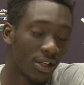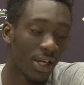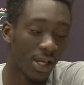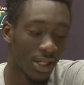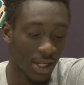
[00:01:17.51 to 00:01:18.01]

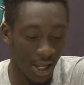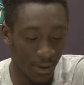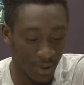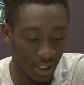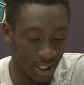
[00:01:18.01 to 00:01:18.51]
Yeah, I
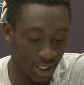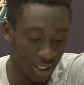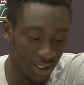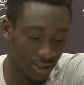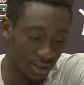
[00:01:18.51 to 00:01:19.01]
mean,
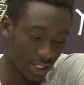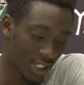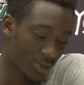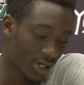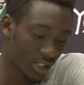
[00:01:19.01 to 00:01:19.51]

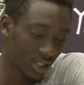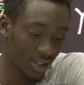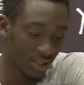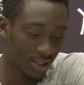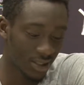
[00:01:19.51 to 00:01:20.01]
especially
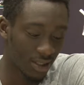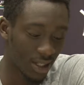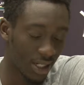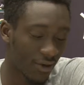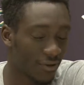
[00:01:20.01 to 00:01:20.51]

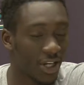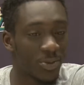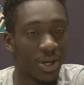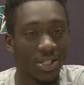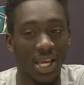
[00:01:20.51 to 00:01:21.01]
for East
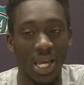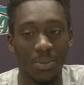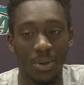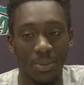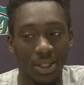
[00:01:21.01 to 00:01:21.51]
Bay's
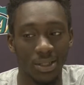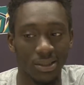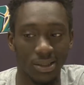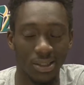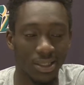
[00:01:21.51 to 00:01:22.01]
game, I mean,